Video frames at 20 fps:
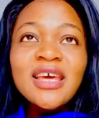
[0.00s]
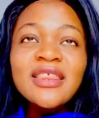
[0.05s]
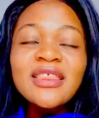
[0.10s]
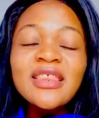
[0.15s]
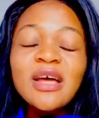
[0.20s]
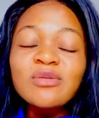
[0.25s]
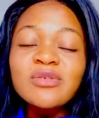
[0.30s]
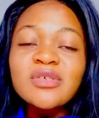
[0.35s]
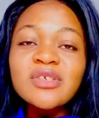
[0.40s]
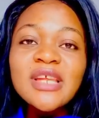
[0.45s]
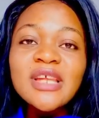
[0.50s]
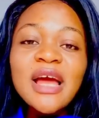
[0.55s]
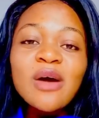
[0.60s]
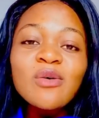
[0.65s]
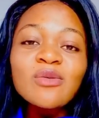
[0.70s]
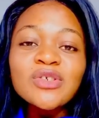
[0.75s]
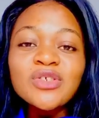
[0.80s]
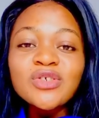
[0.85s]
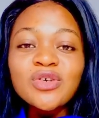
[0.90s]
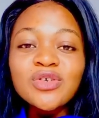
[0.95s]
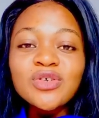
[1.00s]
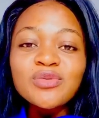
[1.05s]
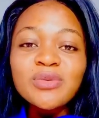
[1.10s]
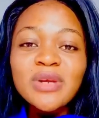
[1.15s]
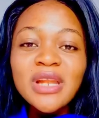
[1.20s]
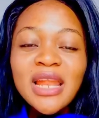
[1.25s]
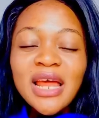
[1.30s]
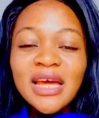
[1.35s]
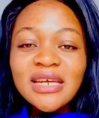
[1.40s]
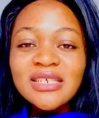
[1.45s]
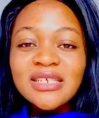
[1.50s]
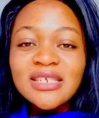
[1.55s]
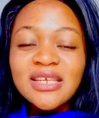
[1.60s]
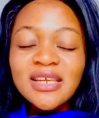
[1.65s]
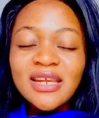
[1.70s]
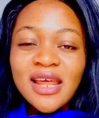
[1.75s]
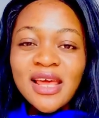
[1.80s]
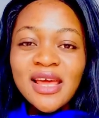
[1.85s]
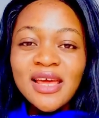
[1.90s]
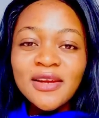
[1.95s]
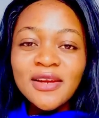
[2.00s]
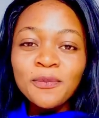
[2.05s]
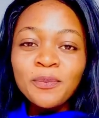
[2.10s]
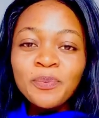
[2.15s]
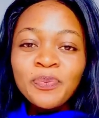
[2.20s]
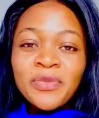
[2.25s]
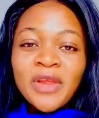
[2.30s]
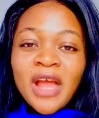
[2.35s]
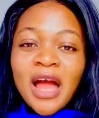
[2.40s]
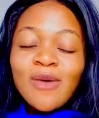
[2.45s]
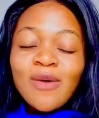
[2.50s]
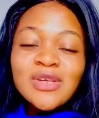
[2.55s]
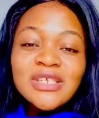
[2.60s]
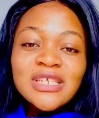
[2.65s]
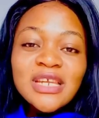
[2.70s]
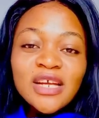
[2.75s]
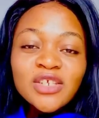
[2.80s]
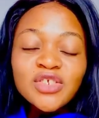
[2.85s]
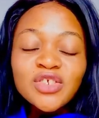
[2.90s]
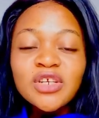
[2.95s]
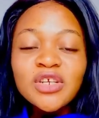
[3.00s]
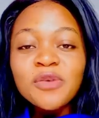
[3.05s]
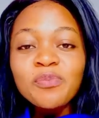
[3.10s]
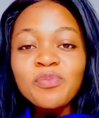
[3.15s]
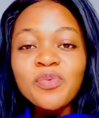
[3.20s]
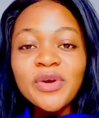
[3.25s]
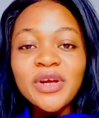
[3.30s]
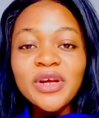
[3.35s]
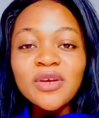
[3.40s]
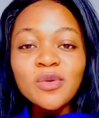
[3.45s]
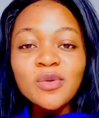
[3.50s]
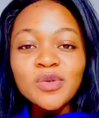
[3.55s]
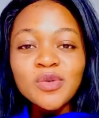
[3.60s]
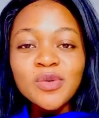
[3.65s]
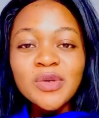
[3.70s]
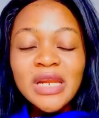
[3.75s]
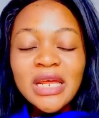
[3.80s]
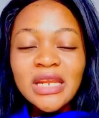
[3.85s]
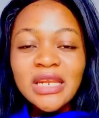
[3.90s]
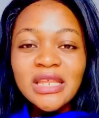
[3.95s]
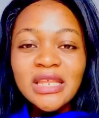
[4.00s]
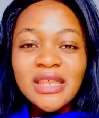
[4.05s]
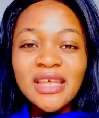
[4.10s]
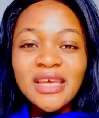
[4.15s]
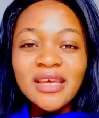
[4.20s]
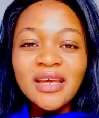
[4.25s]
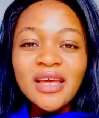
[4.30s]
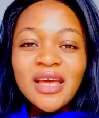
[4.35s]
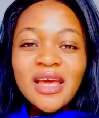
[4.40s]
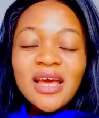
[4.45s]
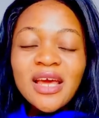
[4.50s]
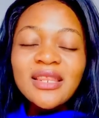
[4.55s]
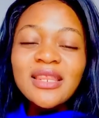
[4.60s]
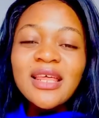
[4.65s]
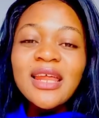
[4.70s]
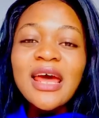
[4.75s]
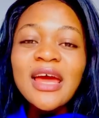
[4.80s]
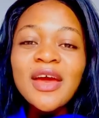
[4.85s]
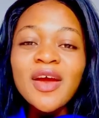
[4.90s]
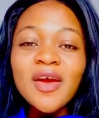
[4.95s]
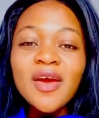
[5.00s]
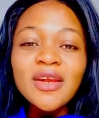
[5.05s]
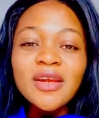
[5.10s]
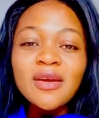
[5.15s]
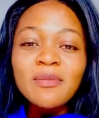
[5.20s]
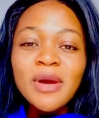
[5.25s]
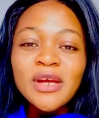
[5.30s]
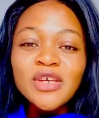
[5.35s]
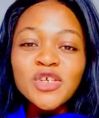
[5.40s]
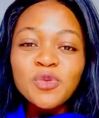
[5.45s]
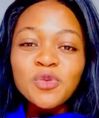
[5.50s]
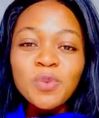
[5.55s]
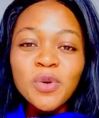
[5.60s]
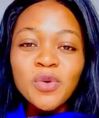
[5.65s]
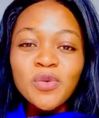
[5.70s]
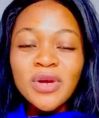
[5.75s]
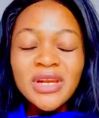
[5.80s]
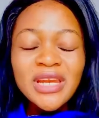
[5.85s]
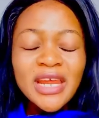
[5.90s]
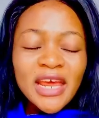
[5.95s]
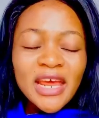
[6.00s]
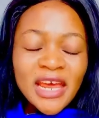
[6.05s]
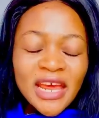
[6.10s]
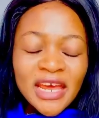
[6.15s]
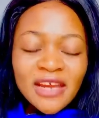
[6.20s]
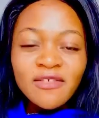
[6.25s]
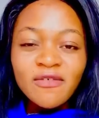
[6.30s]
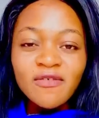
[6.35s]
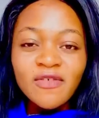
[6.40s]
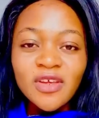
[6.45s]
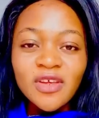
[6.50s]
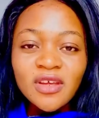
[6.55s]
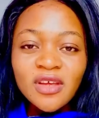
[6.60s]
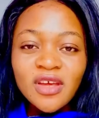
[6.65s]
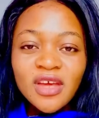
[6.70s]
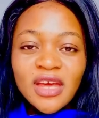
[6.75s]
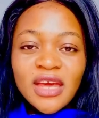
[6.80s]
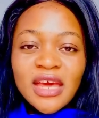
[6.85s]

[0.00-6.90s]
Now, today I was just relaxing and I wasn't actually praying or doing anything. Then I heard in my spirit envy.